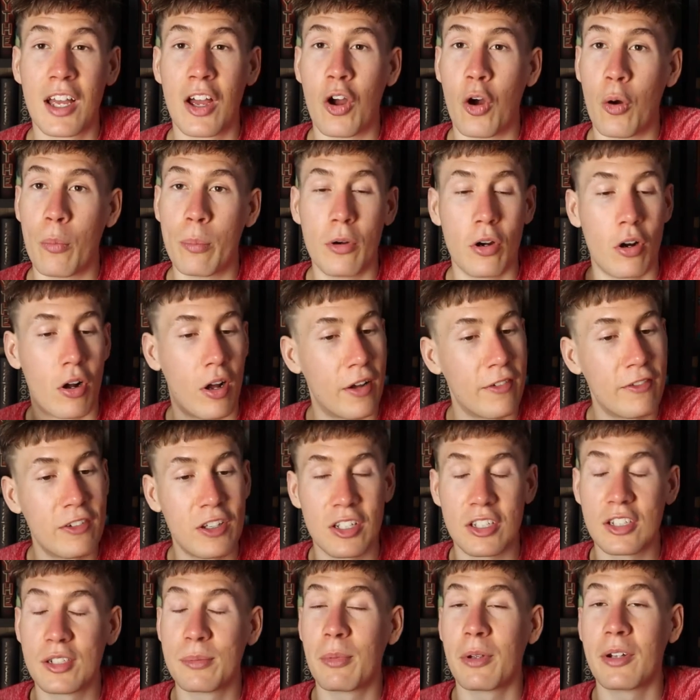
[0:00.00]
Hope you're all
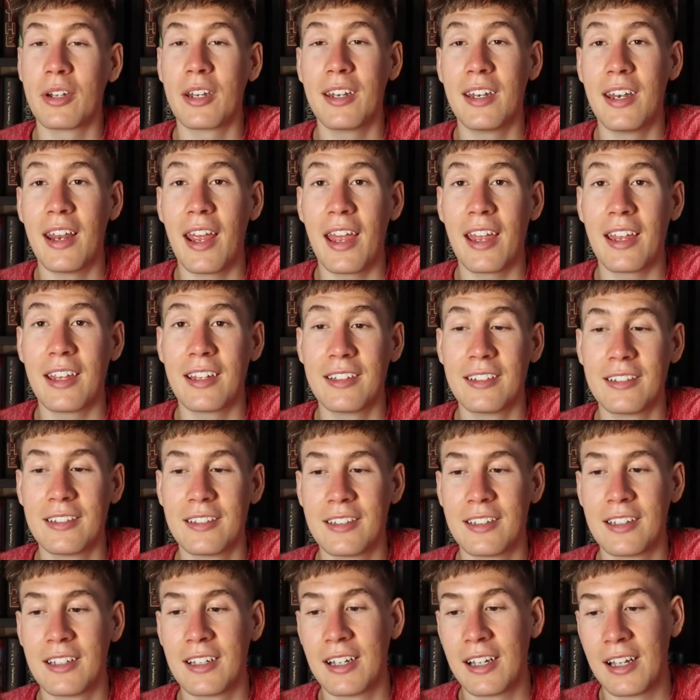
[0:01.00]
having a splendid day,
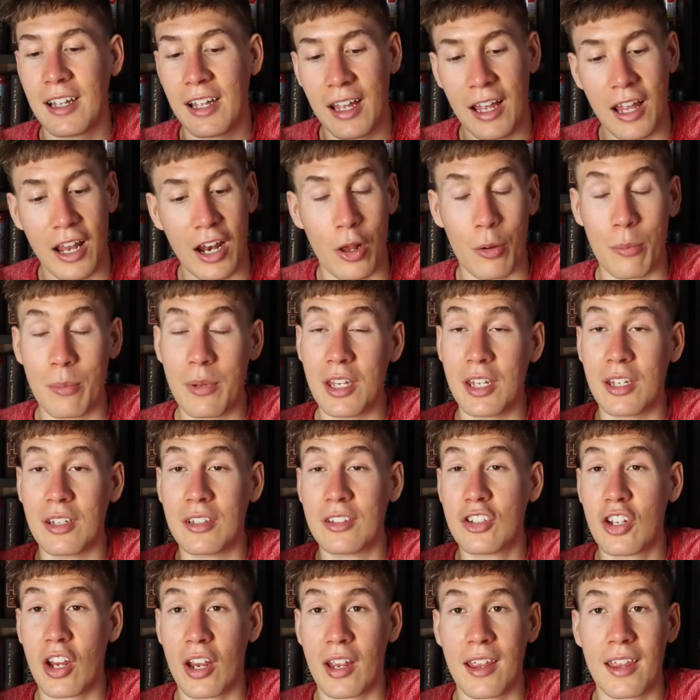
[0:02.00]
and I'll be
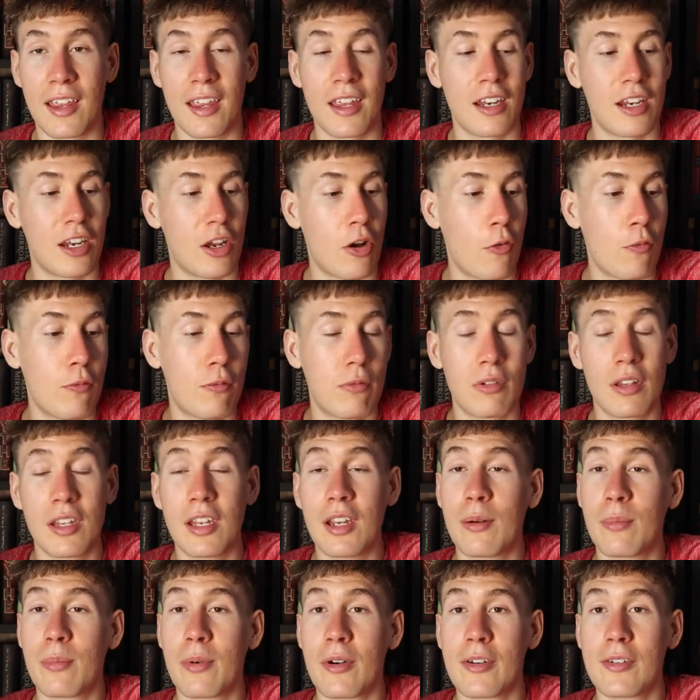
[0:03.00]
checking in hopefully
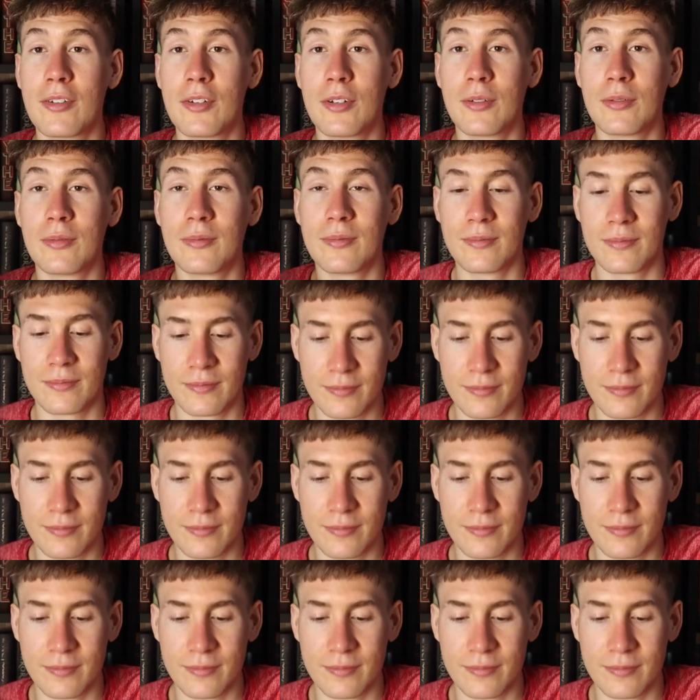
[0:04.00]
here pretty soon.